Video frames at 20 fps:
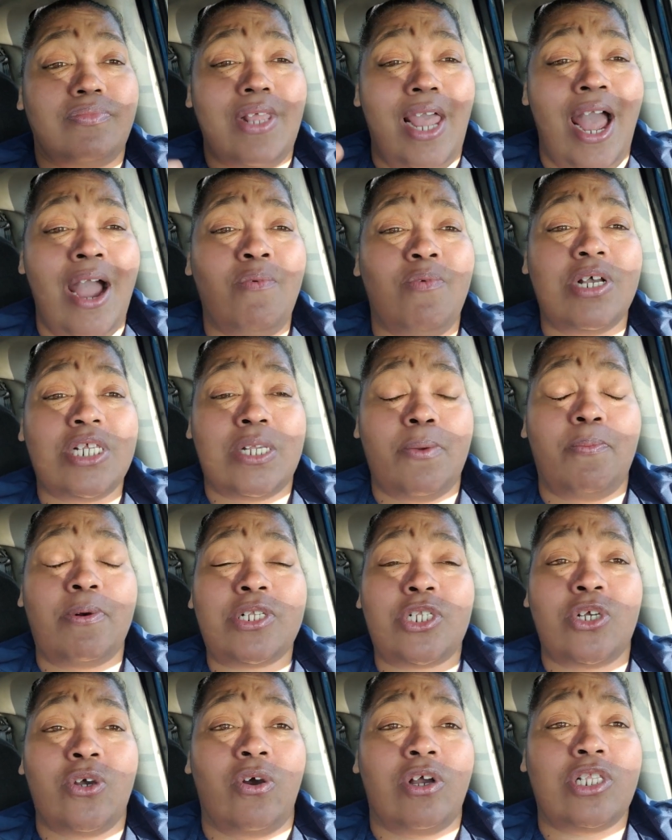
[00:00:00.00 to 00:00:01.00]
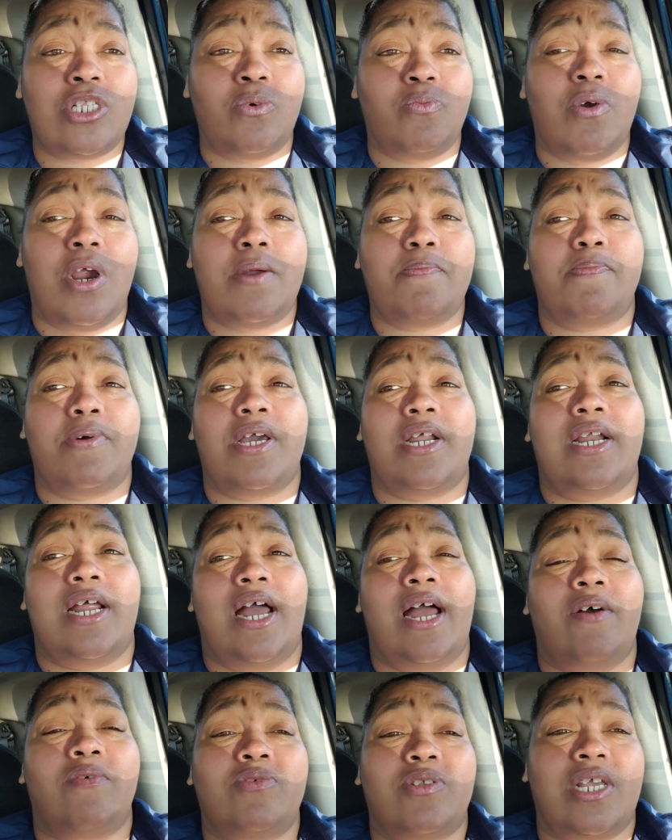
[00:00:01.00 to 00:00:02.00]
I was supposed to go into work, but
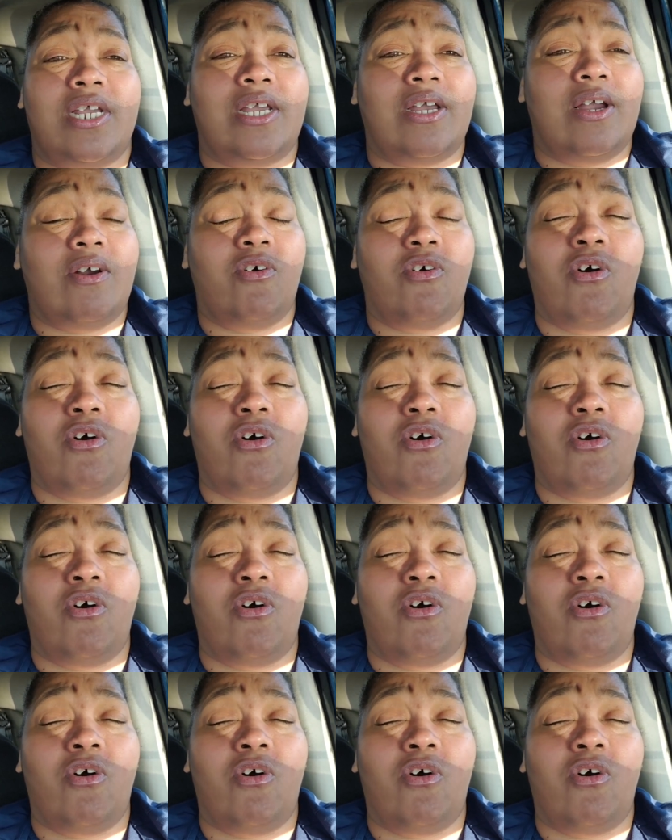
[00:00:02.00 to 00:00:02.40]
I was like,